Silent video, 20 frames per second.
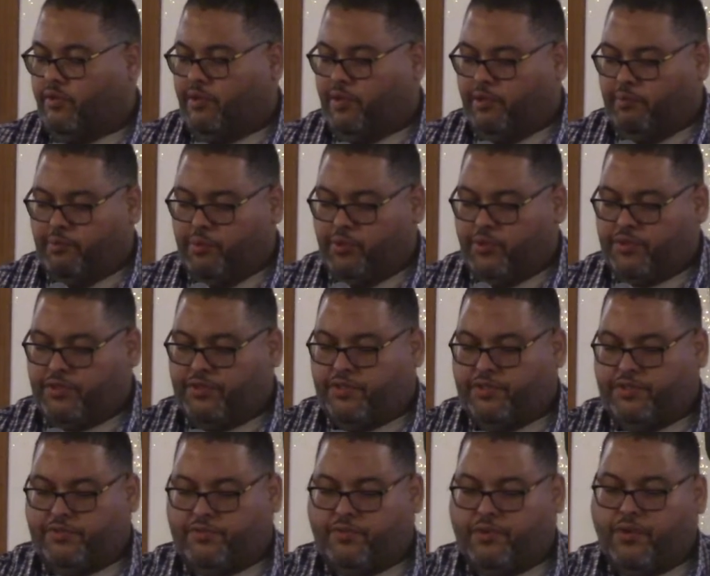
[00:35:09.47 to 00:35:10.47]
abortion
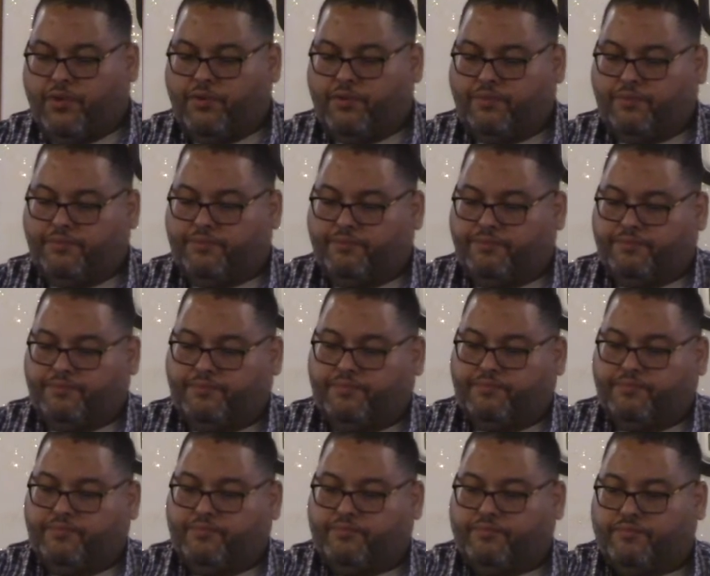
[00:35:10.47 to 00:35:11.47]
is wrong.
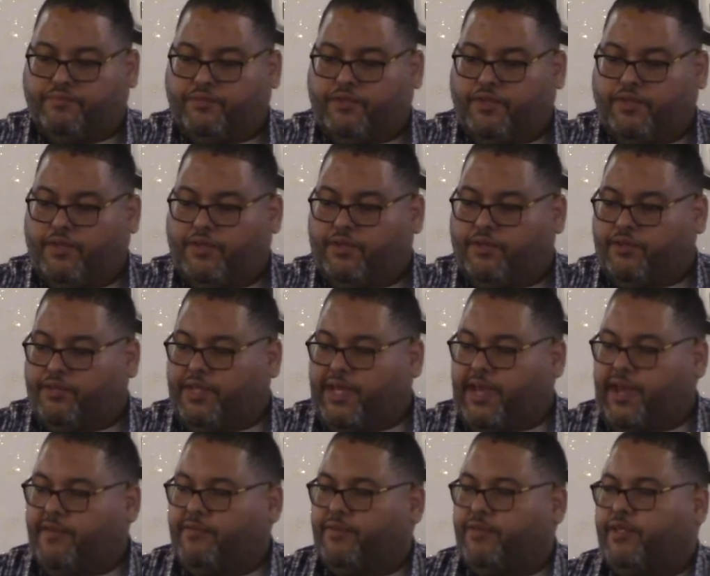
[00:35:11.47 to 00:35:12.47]
The
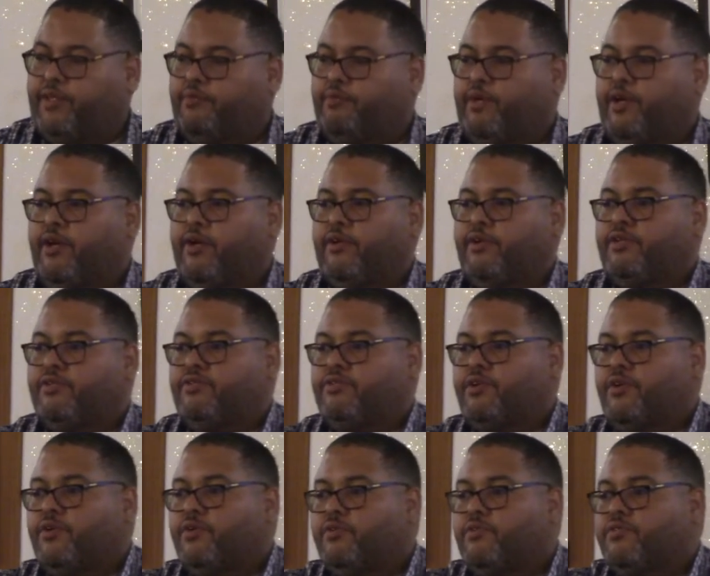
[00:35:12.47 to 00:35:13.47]
African American
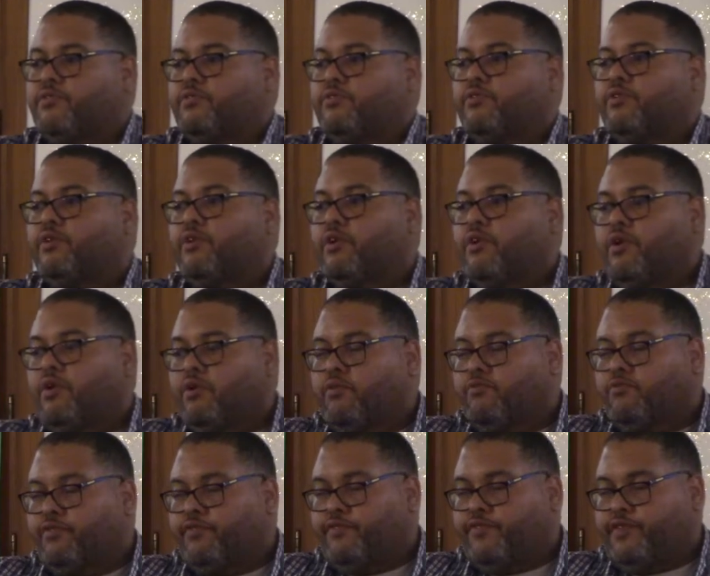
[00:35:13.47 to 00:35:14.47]
church
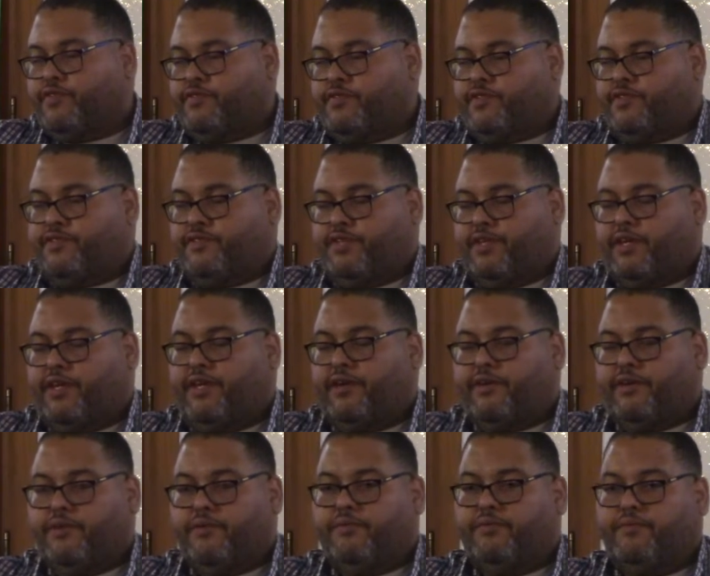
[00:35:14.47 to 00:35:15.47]
refusing to
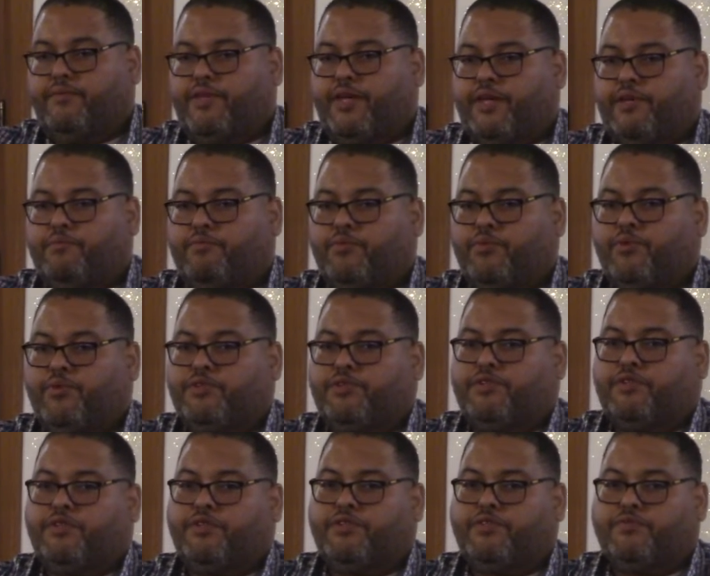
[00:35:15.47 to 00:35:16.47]
hear that
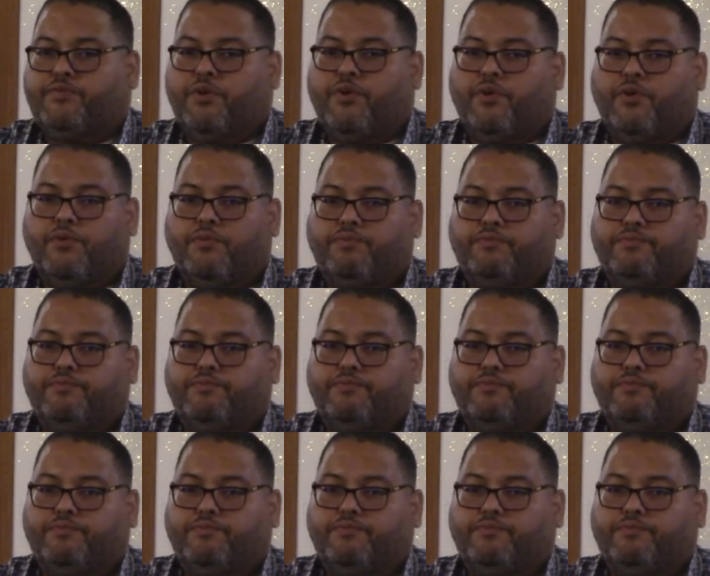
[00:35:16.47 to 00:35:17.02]
abortion is wrong